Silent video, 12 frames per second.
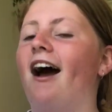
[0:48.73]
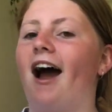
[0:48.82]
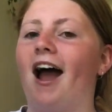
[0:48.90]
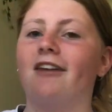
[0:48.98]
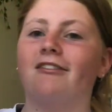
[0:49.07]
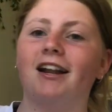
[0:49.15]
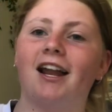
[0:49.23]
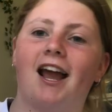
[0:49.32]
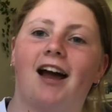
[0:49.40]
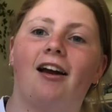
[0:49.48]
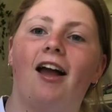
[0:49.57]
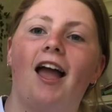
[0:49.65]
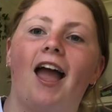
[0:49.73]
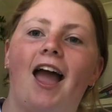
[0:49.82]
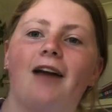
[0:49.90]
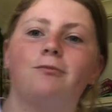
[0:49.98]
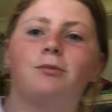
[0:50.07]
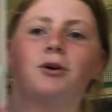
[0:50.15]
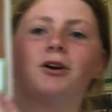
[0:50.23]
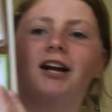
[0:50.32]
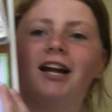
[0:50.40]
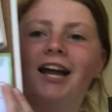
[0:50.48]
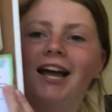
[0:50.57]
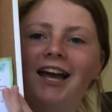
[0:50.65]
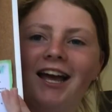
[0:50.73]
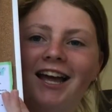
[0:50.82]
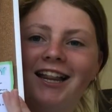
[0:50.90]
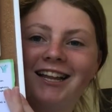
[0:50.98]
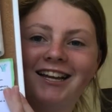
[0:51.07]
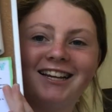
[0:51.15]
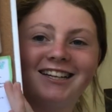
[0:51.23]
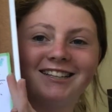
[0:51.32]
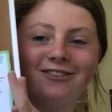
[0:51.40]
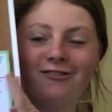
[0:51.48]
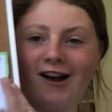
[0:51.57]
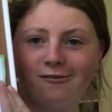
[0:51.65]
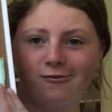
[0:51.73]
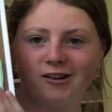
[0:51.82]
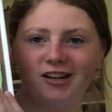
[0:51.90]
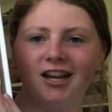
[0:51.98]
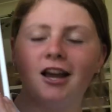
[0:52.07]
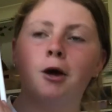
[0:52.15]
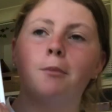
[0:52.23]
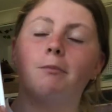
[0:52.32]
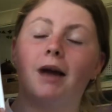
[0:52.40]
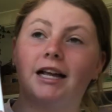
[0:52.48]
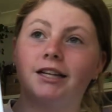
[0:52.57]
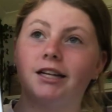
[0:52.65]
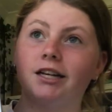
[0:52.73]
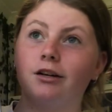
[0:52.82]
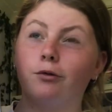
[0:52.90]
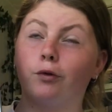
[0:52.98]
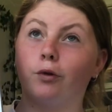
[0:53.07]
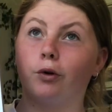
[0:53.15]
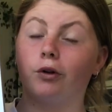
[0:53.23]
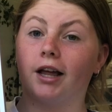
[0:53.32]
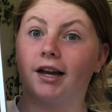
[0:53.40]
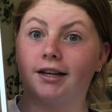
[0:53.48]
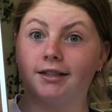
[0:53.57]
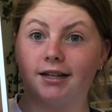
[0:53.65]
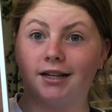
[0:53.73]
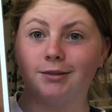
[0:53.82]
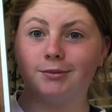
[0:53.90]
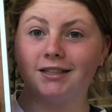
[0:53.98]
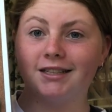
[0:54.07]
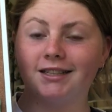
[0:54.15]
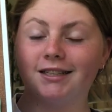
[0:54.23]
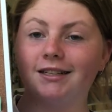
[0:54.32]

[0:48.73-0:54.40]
I went out and bought this whiteboard mainly for like assessments and